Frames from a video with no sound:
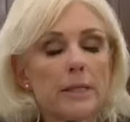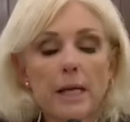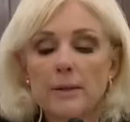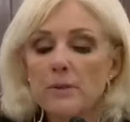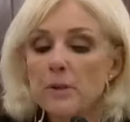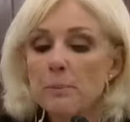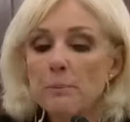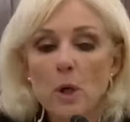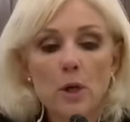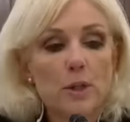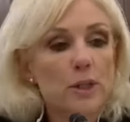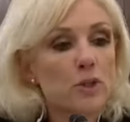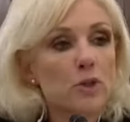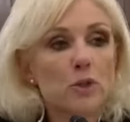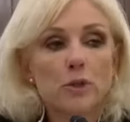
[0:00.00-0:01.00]
And
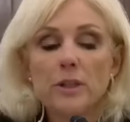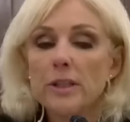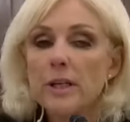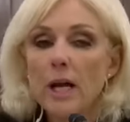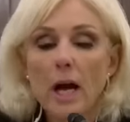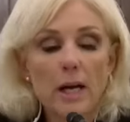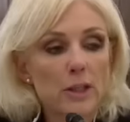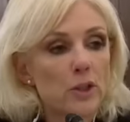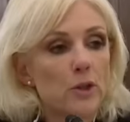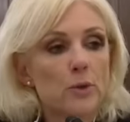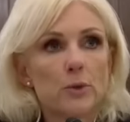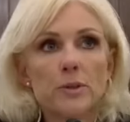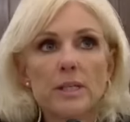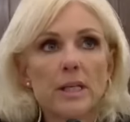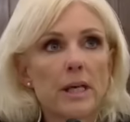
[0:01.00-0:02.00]
parties should not
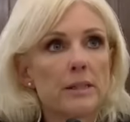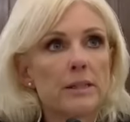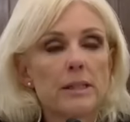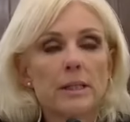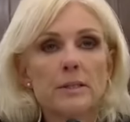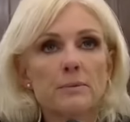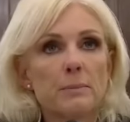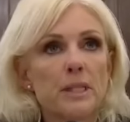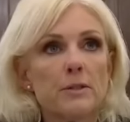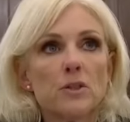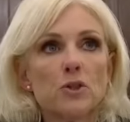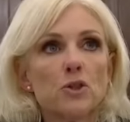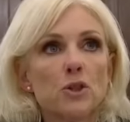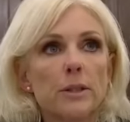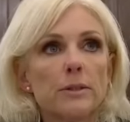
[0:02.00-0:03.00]
use the NTSB as
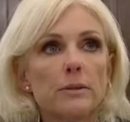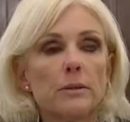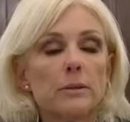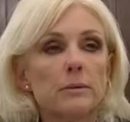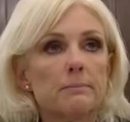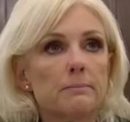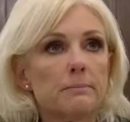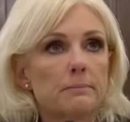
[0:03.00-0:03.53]
a shield.